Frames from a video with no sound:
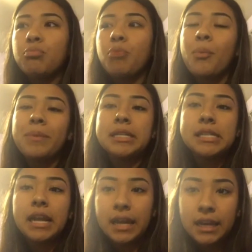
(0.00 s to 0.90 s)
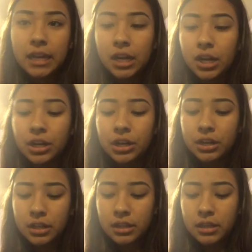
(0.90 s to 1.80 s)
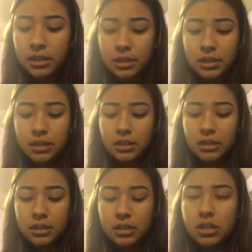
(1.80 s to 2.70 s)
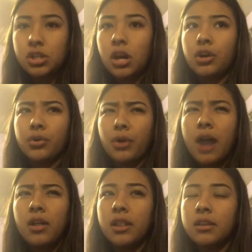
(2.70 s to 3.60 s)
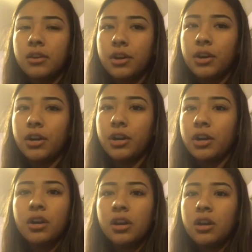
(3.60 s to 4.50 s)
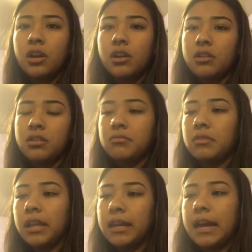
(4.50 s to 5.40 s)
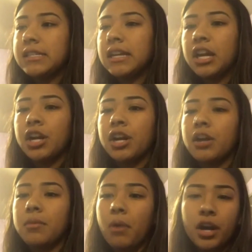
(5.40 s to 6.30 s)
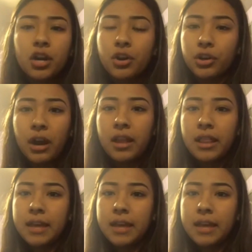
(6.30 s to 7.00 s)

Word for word: moment did I hear the the dog growl or like I didn't hear her bark or growl at